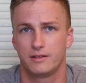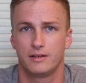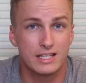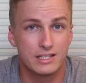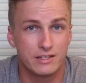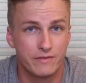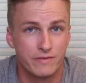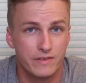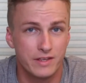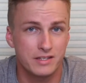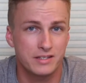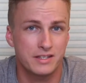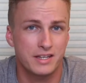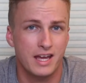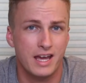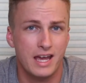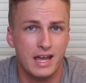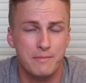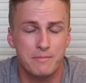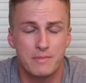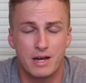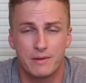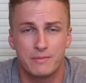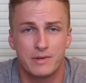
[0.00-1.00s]
As of this
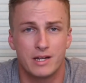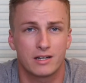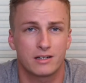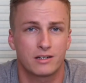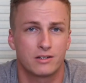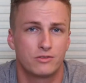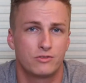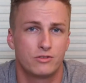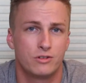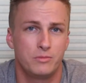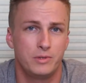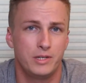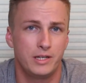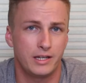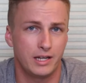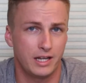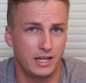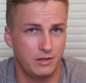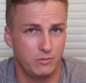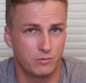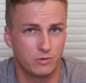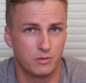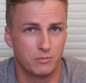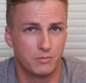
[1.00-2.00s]
time, I'm not
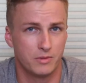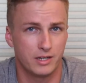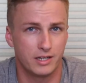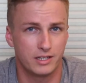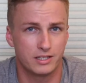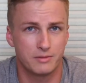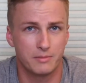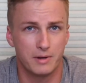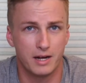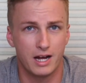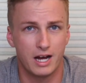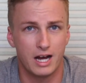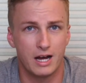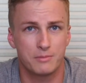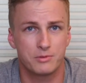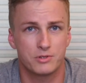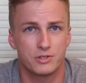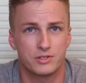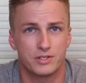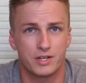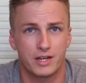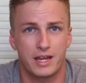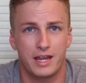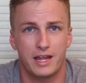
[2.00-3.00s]
contributing any more money to my
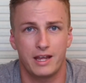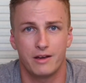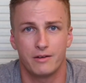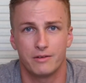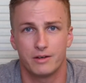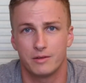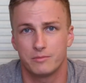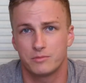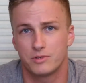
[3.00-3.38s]
options account.